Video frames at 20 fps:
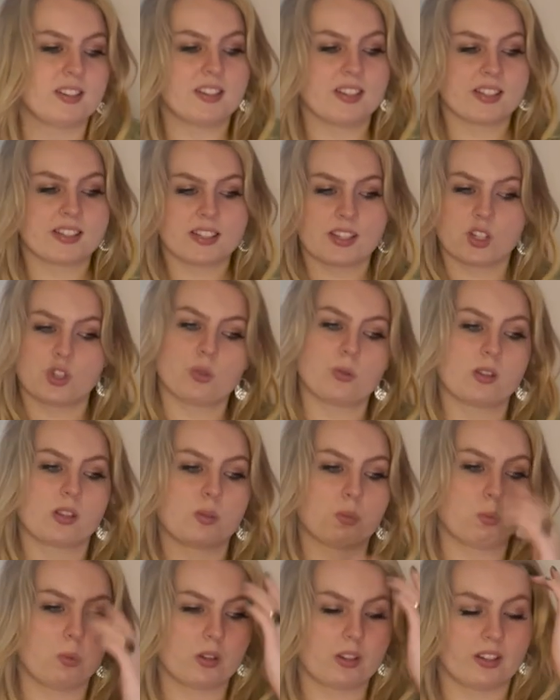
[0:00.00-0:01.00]

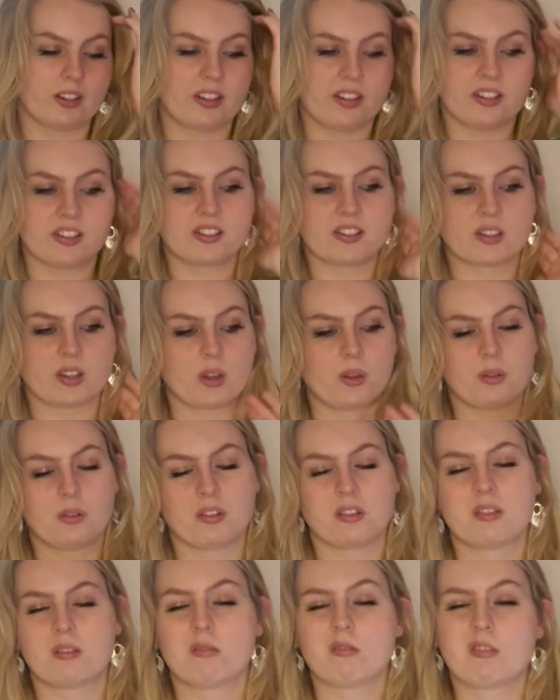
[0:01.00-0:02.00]
deciduous woodland. So
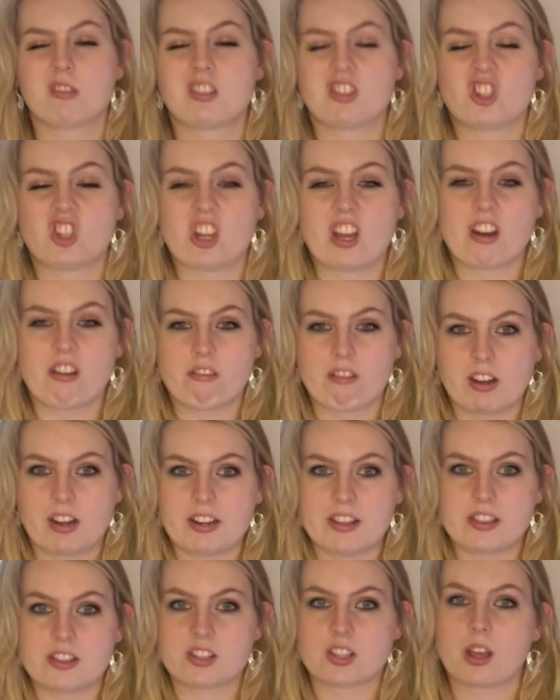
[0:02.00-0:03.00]

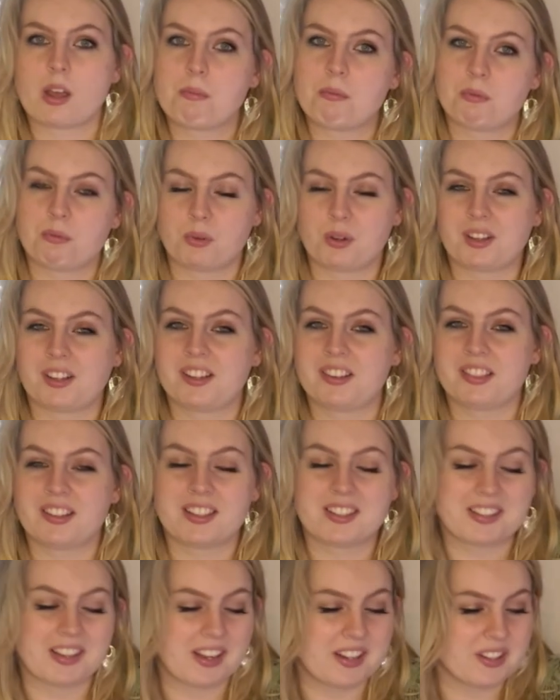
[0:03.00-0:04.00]
generally the type of woodland
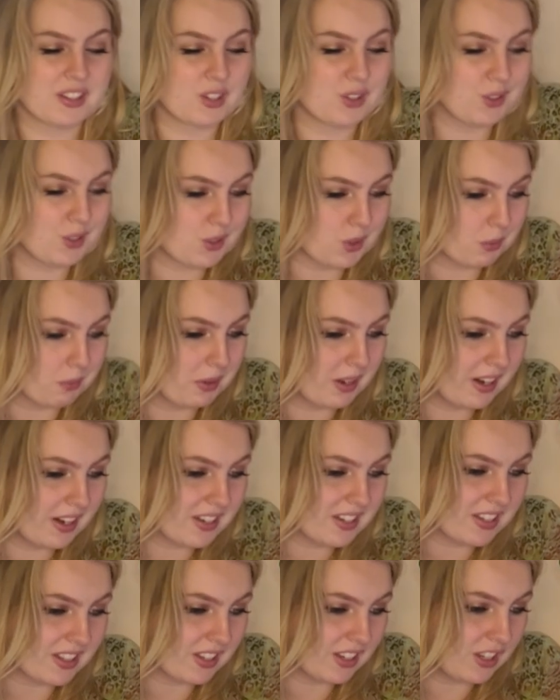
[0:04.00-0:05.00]
that tends to
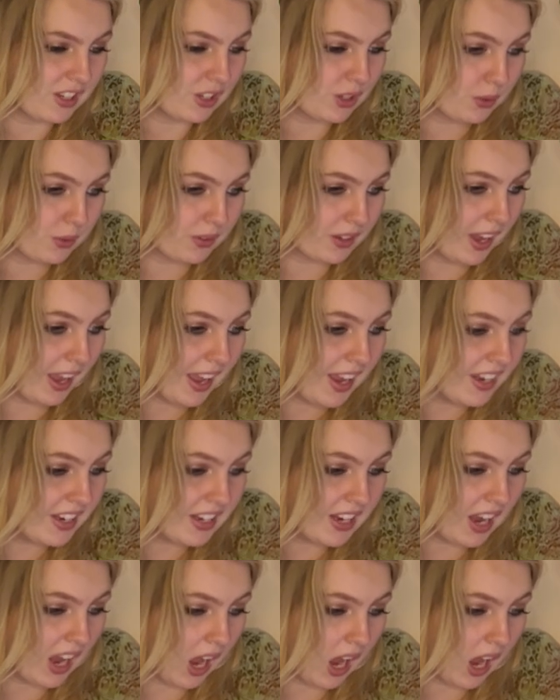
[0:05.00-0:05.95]
dominate the UK.